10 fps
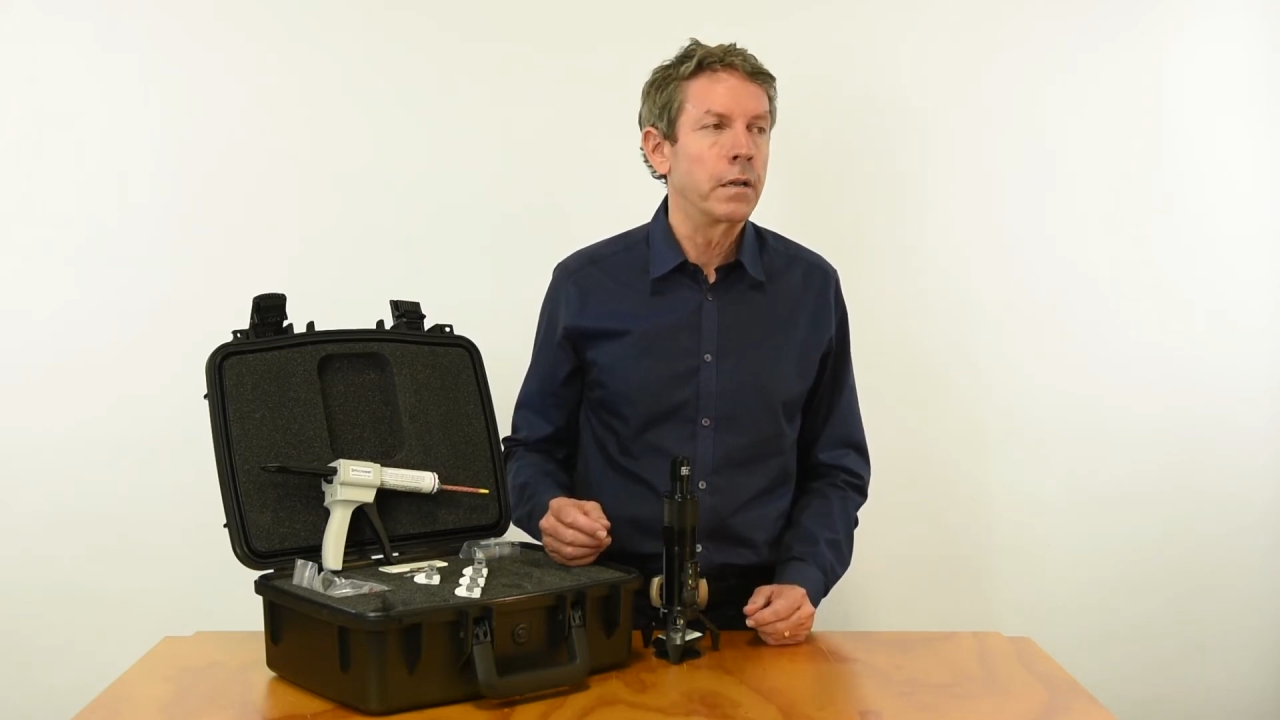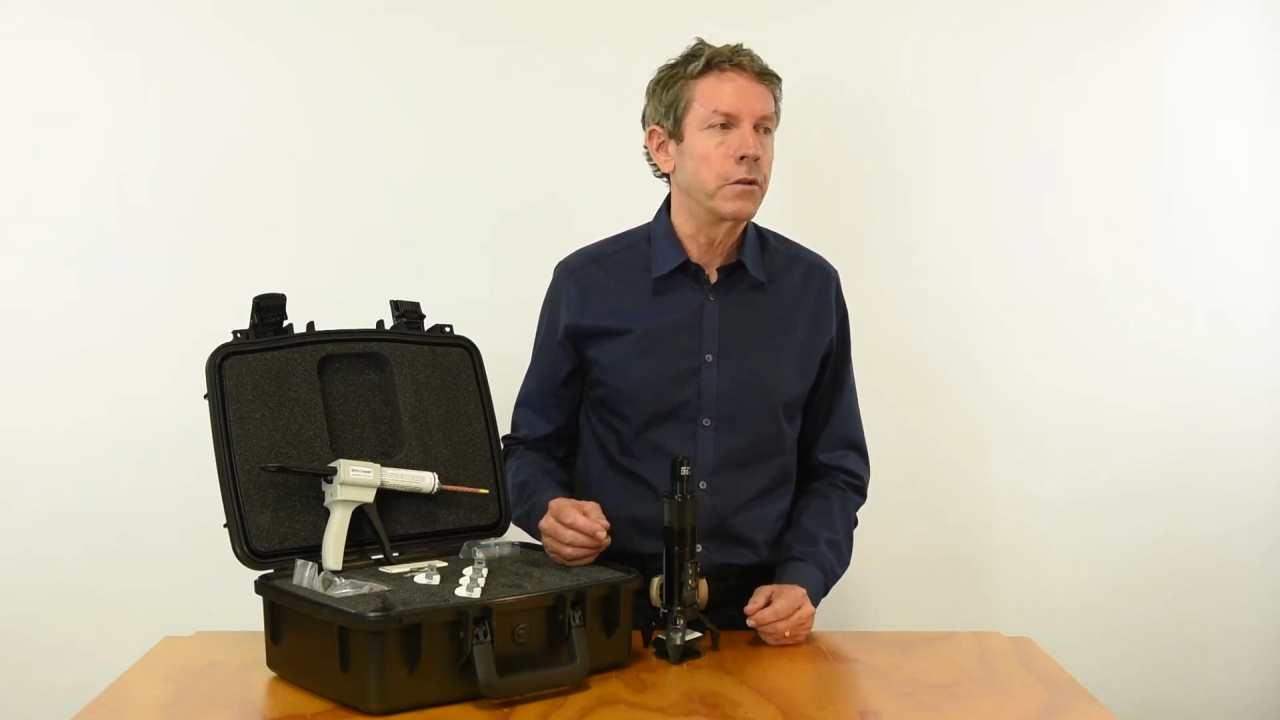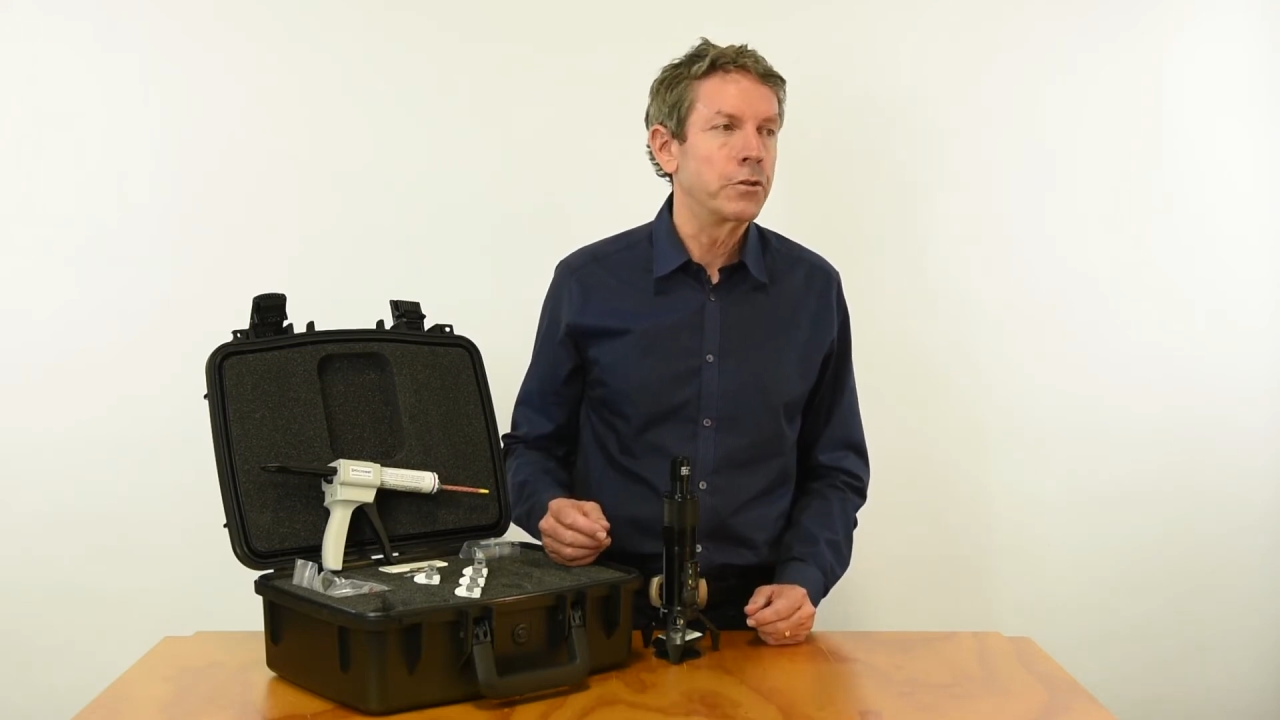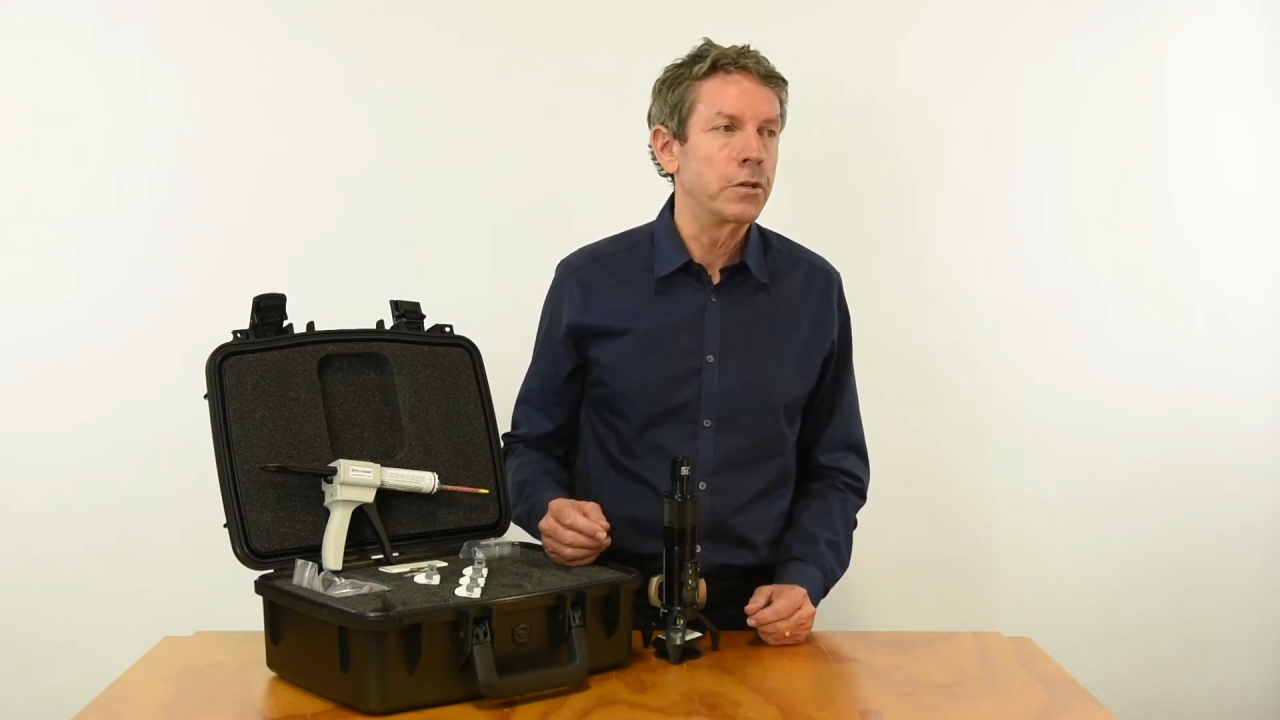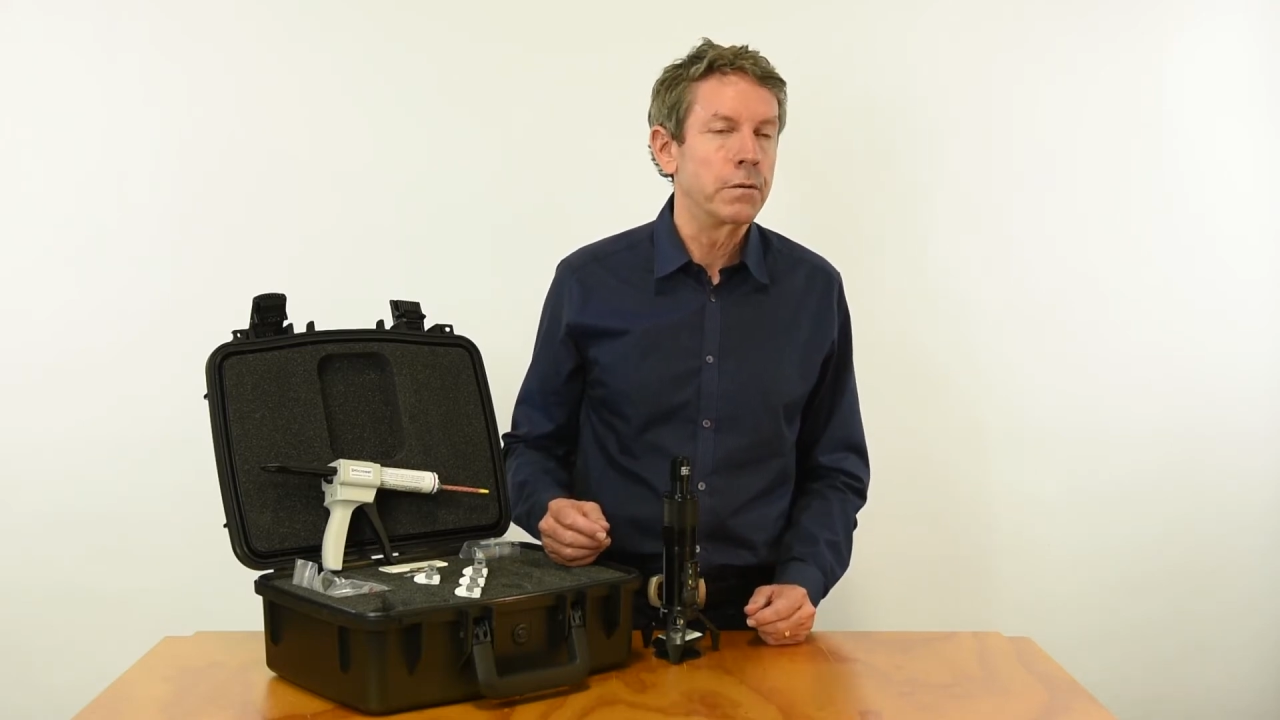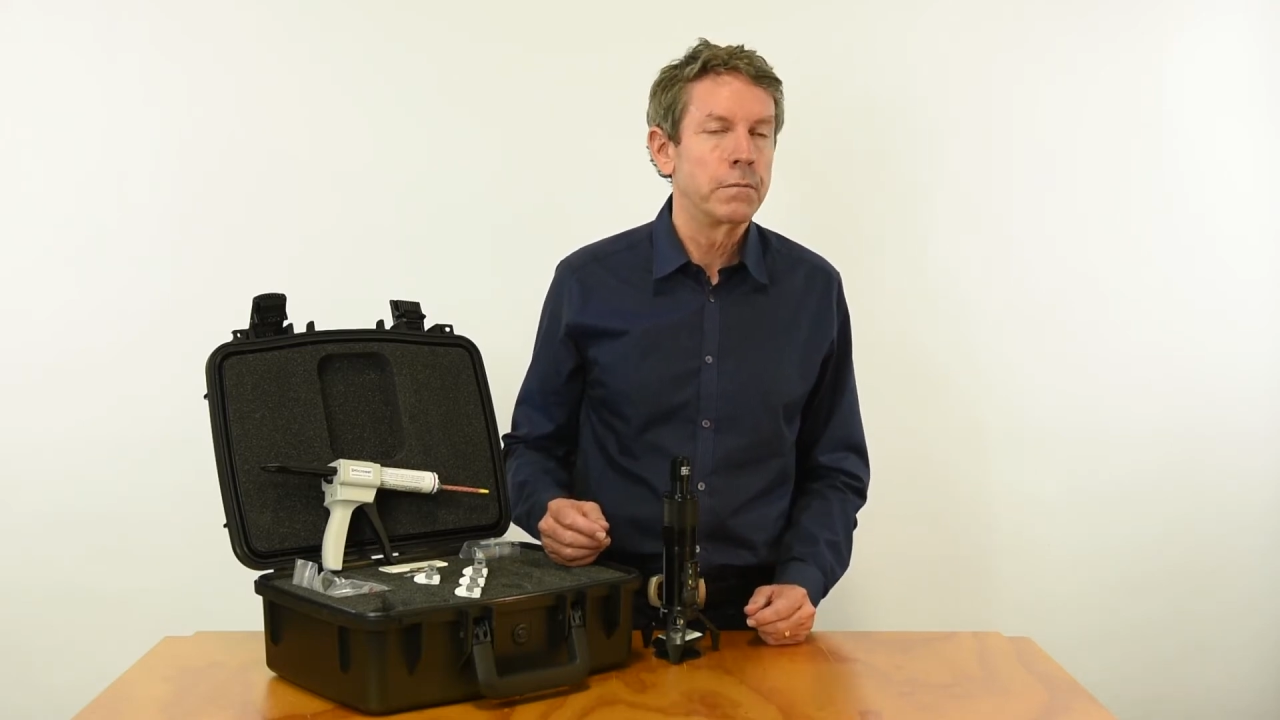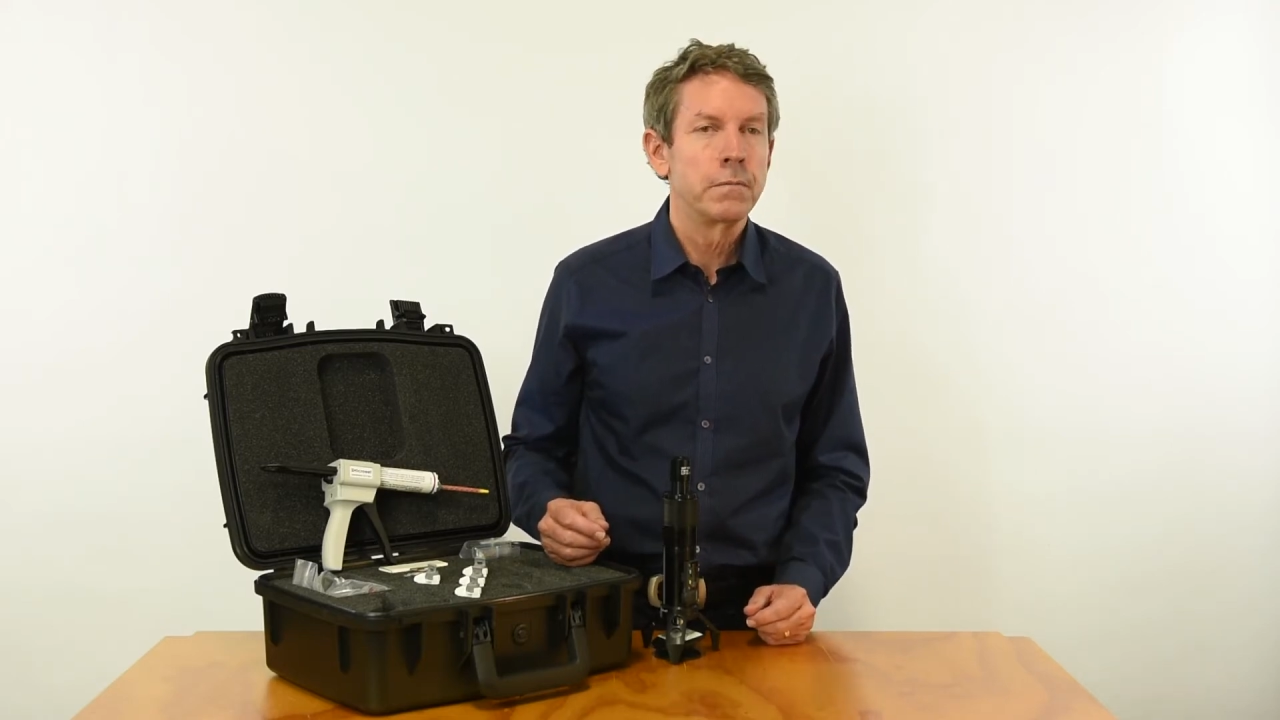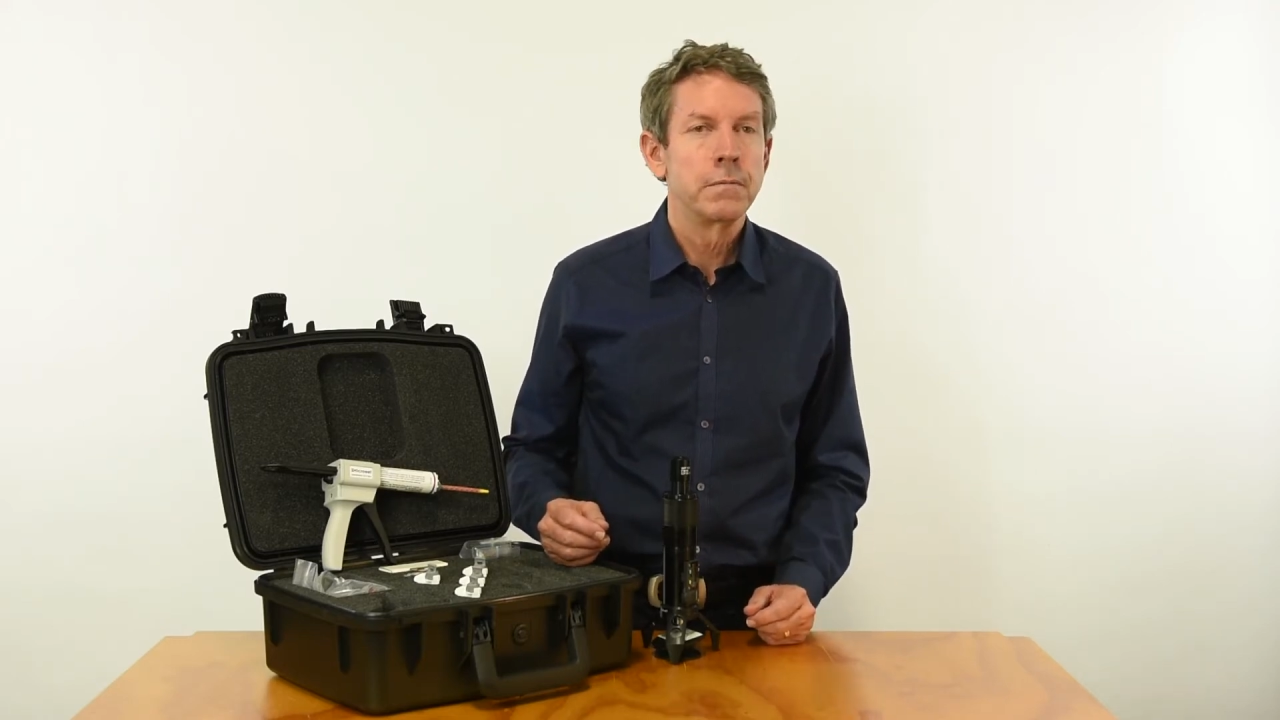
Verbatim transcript: and literature.